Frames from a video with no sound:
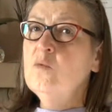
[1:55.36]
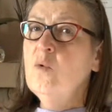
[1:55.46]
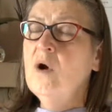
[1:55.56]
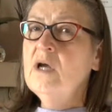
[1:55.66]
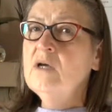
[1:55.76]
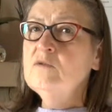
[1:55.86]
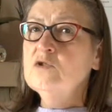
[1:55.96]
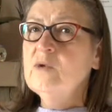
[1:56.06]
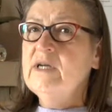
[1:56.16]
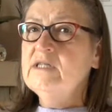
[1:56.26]
While I
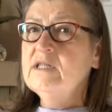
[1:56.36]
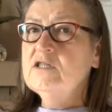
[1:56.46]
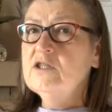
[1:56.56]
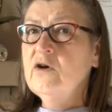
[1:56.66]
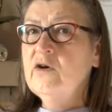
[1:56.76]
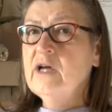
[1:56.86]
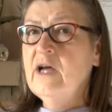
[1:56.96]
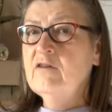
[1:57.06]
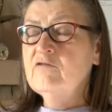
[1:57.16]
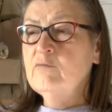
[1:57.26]
was waiting to go and
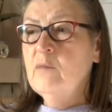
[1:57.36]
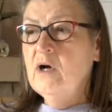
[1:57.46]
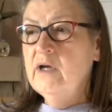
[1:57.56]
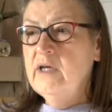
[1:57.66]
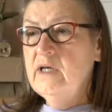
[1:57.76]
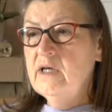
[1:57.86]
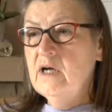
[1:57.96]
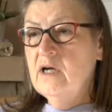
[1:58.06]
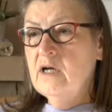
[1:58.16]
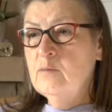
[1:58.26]
have my
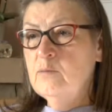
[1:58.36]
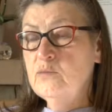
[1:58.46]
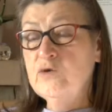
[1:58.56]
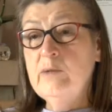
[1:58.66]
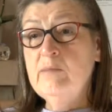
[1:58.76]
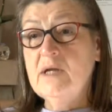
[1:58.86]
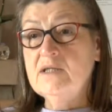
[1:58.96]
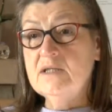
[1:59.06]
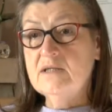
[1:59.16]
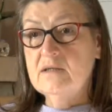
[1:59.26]

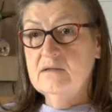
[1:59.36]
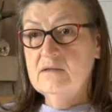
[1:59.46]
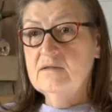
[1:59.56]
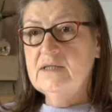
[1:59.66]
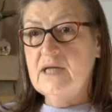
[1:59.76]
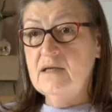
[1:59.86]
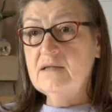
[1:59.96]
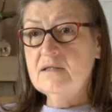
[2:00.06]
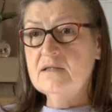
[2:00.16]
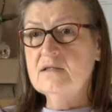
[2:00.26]
pre-meds
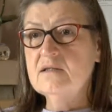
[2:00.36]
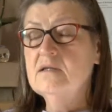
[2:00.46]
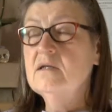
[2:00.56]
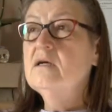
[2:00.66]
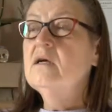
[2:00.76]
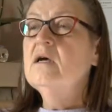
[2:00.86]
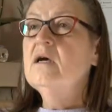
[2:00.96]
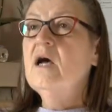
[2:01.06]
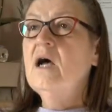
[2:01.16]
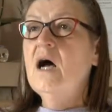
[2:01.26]
tests,
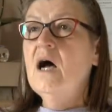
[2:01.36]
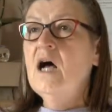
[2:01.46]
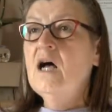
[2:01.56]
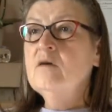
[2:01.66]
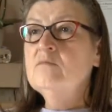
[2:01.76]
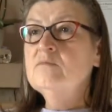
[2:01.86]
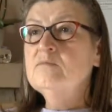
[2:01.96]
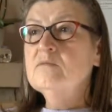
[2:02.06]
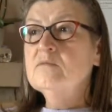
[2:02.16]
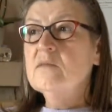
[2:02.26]
I